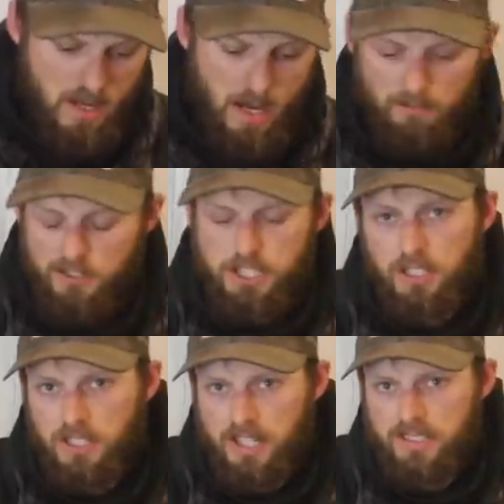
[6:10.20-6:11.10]
I'm
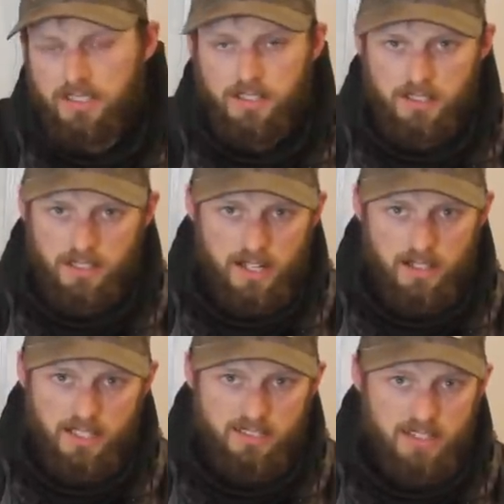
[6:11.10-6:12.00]
fishing a lakes, a lot
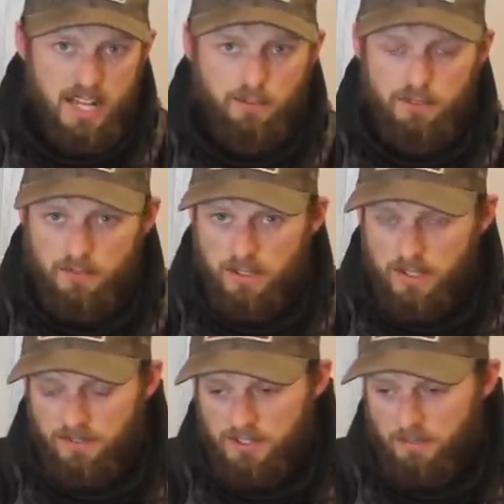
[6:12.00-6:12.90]
of lakes that have a
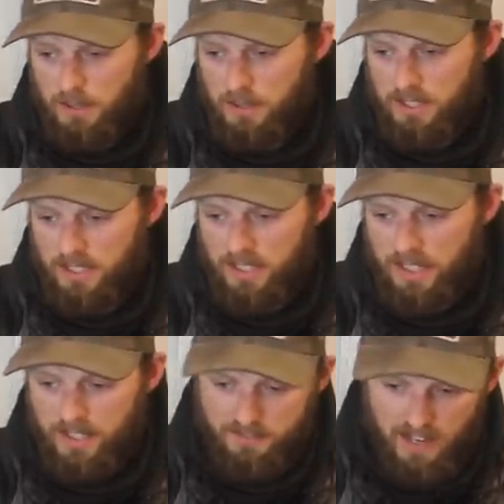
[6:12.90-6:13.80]
visibility of
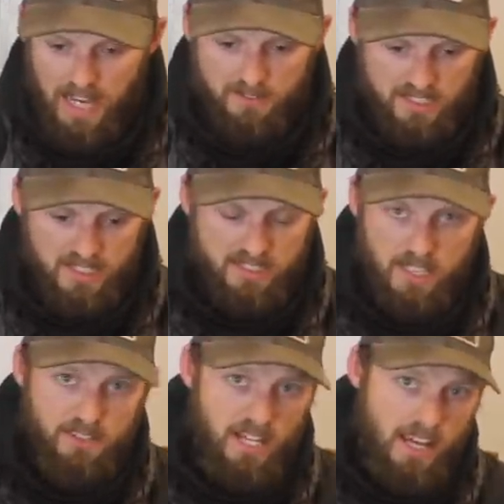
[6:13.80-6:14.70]
like five, six,
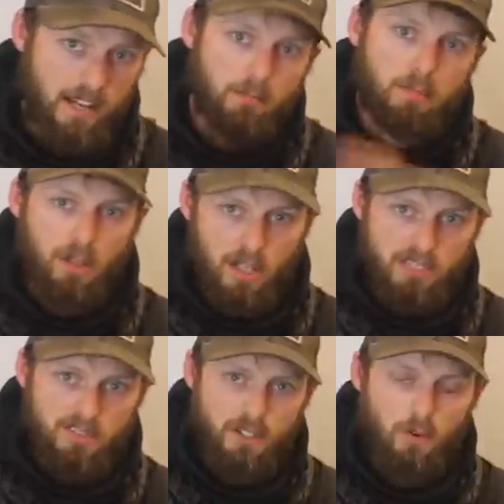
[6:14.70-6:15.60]
seven, eight
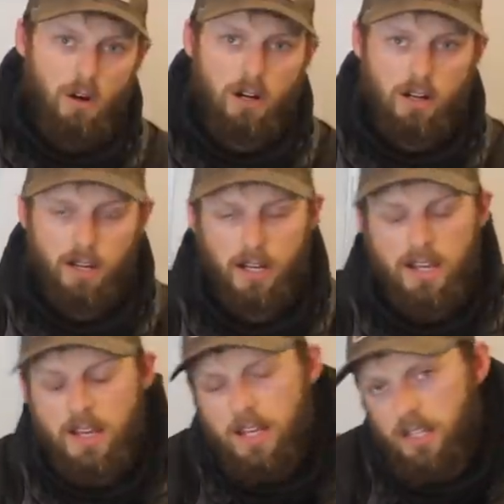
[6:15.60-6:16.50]
plus feet of water,
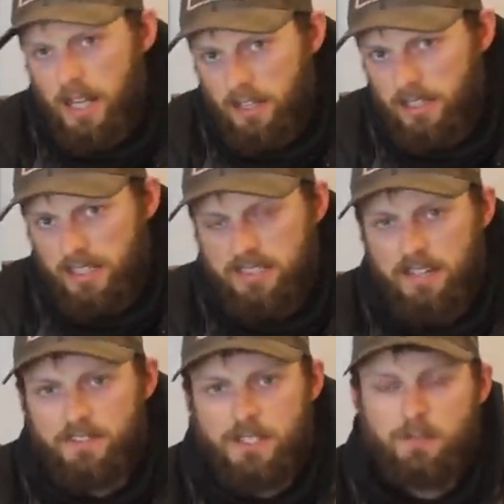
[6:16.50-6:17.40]
right? A lot of the lakes
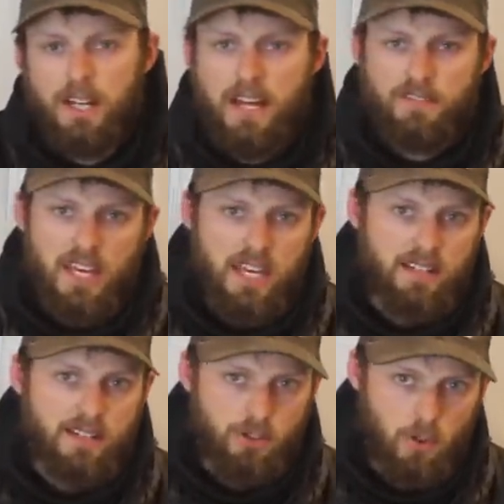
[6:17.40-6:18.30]
I fish might have
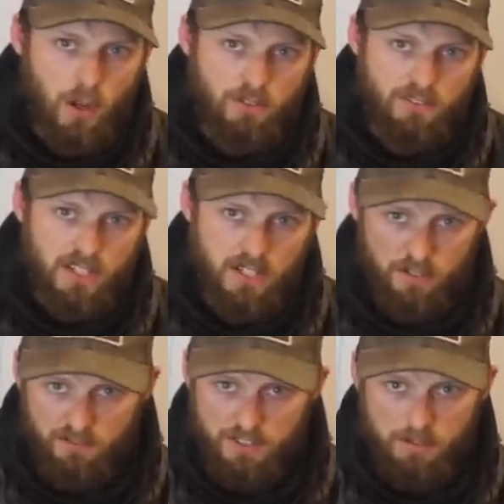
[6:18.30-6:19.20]
eight to 12 feet
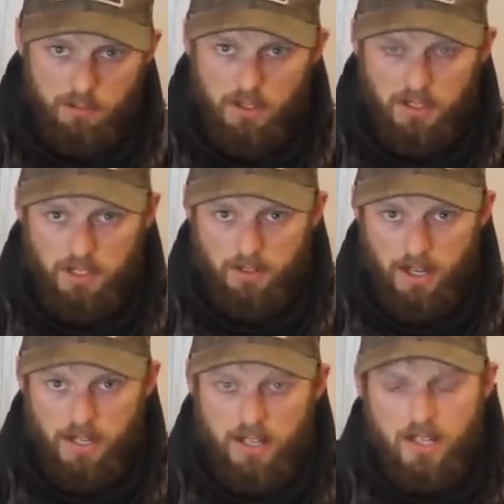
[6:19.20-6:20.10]
of visibility,
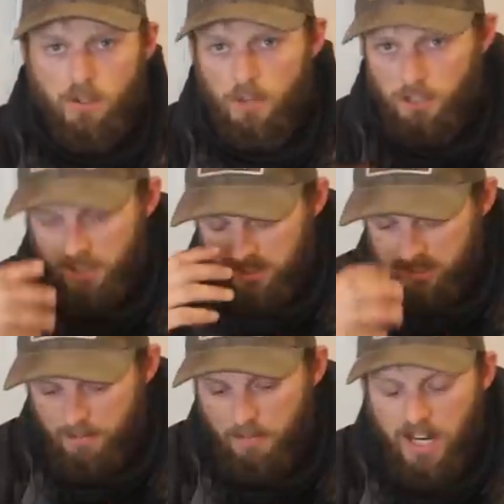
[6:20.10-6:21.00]
right? Where you can
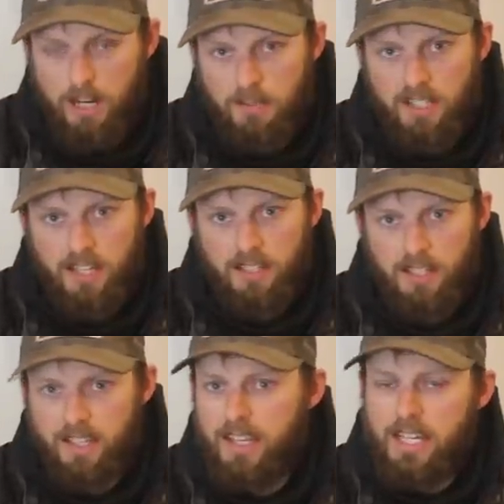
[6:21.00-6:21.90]
see bottom in that
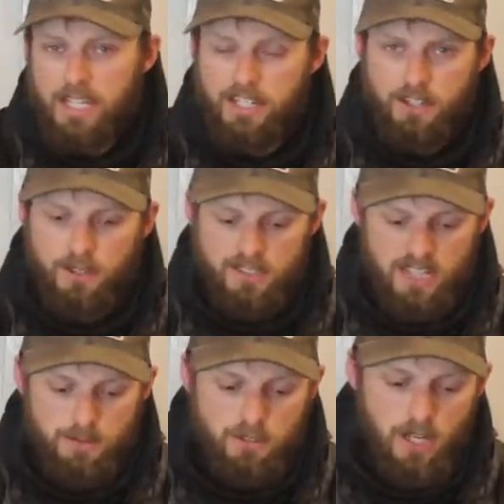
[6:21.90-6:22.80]
lake in those
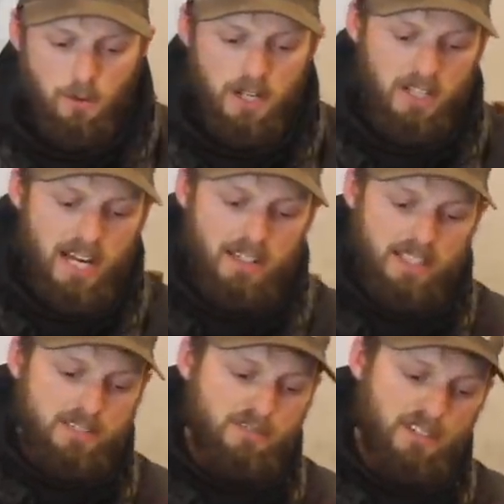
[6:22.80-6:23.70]
depths. So I want a line
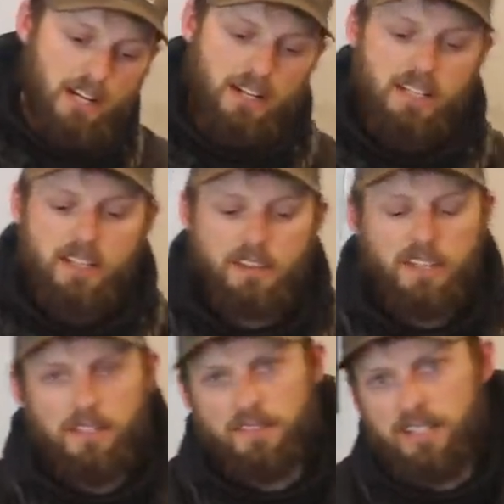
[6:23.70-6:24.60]
that's very
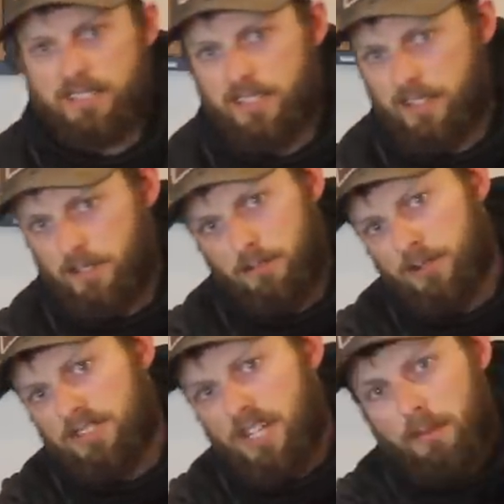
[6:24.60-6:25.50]
thin and very see-through.
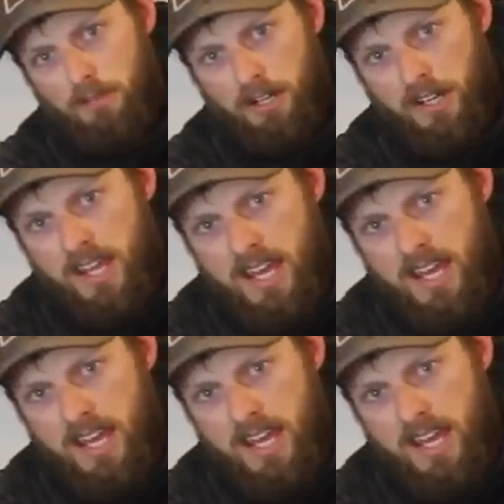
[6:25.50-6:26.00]
Most of the time I'm running